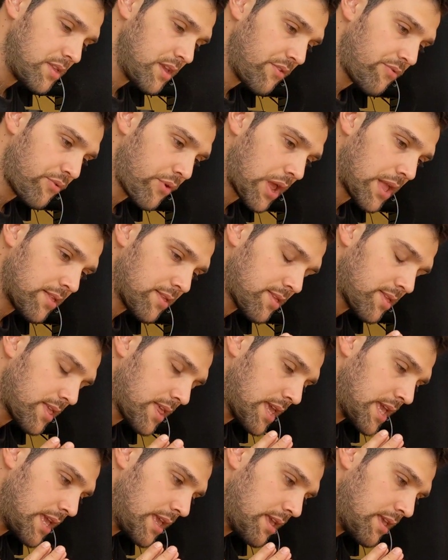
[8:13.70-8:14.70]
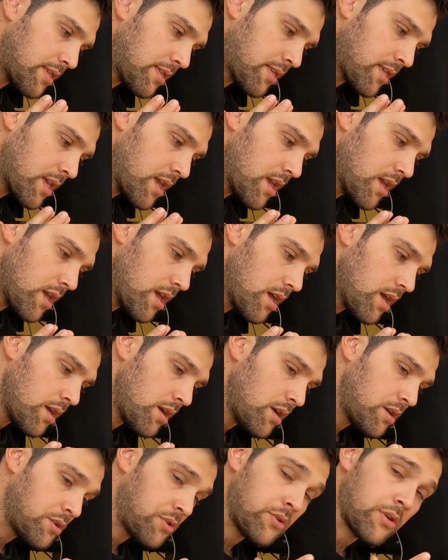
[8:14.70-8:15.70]
difference is
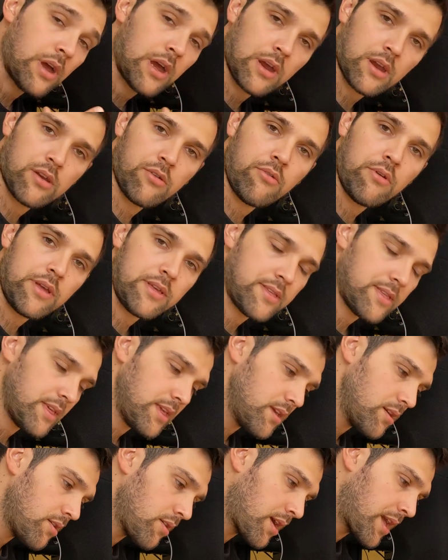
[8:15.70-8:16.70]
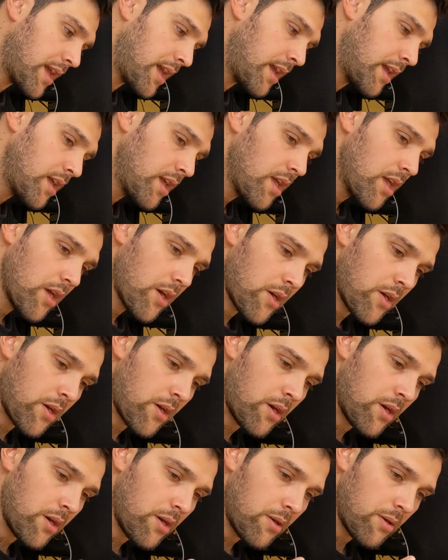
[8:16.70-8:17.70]
the accuracy. Okay,
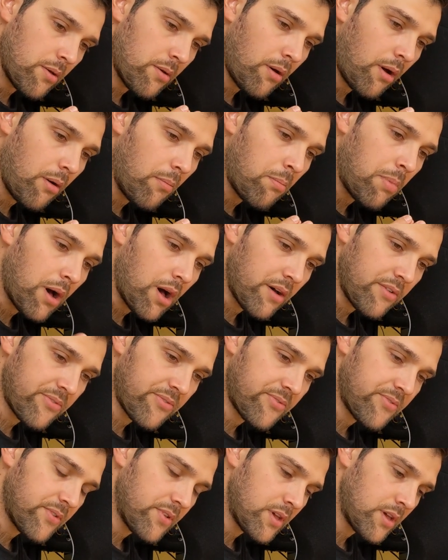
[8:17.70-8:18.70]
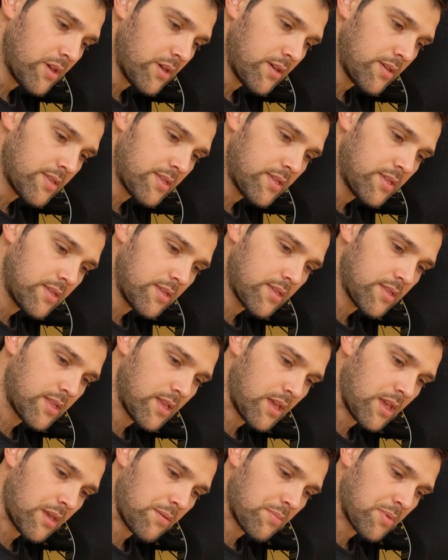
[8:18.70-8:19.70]
both
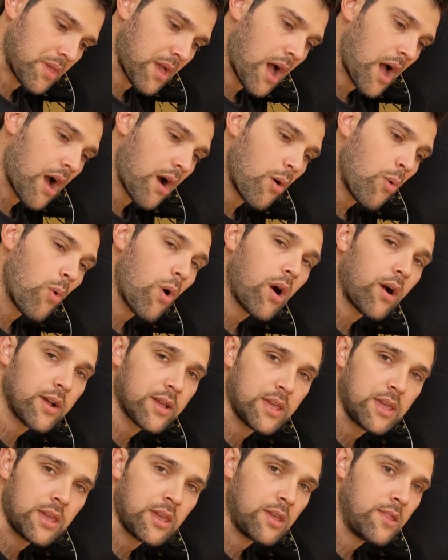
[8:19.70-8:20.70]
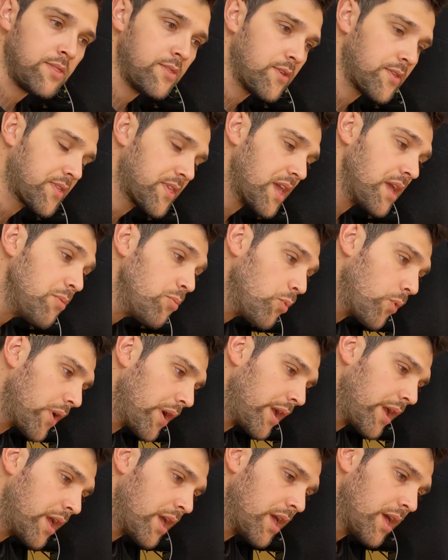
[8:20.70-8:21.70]
systems are working in the same
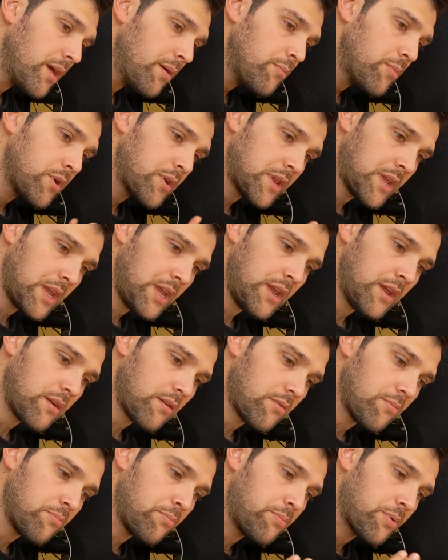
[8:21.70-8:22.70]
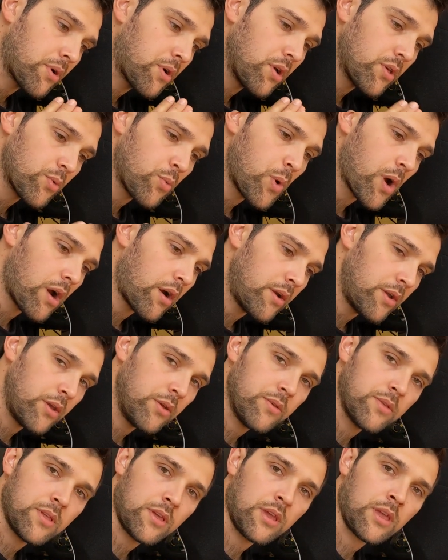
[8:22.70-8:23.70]
way, but here, because we are
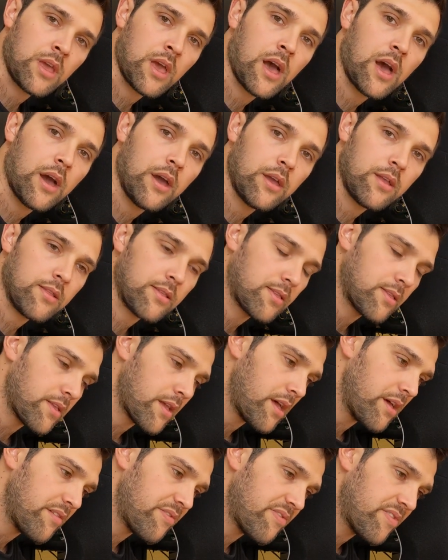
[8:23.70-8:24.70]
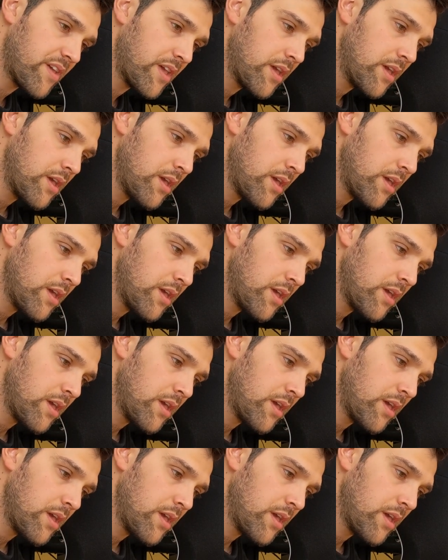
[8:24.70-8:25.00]
using high-end stuff,